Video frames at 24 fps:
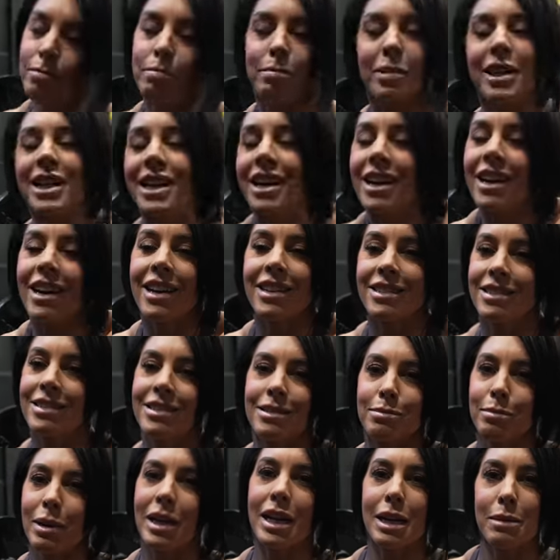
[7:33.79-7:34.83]

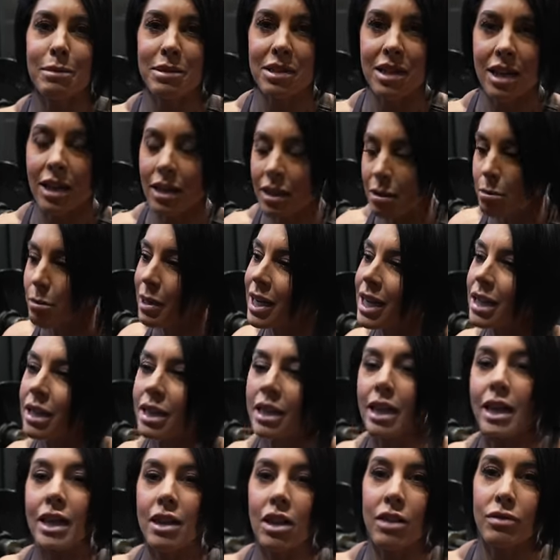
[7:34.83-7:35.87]
because my name is Dana Linn Bailey
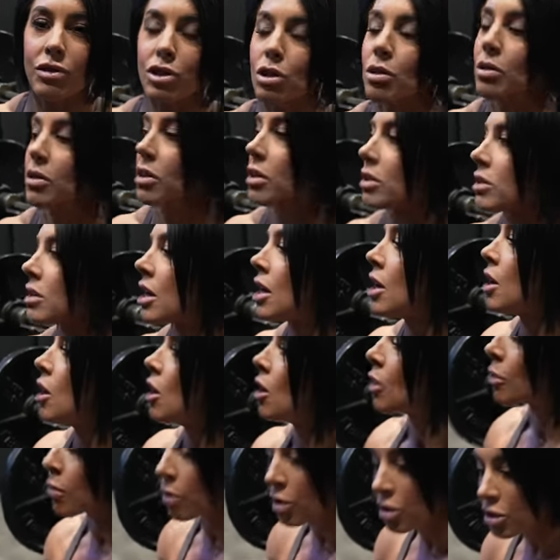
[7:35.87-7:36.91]
and I love shoulders,
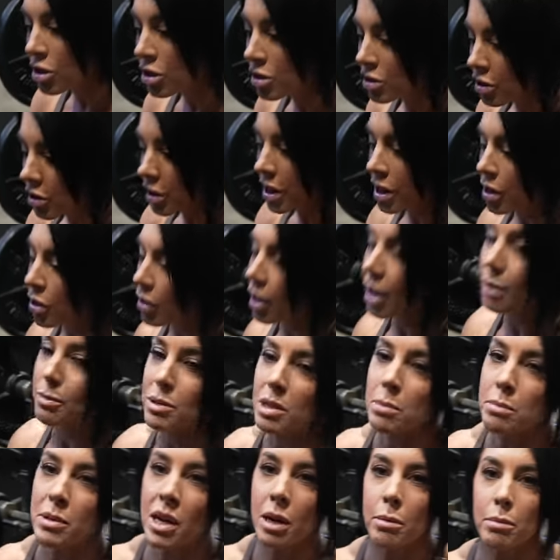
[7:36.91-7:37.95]
we're just gonna grab
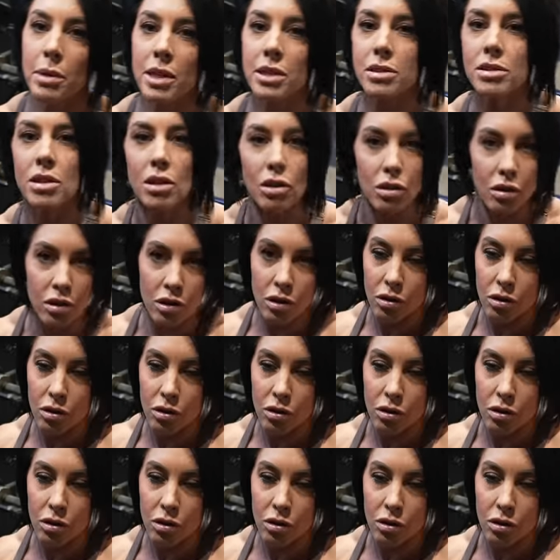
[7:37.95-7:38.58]
some dumbbells. So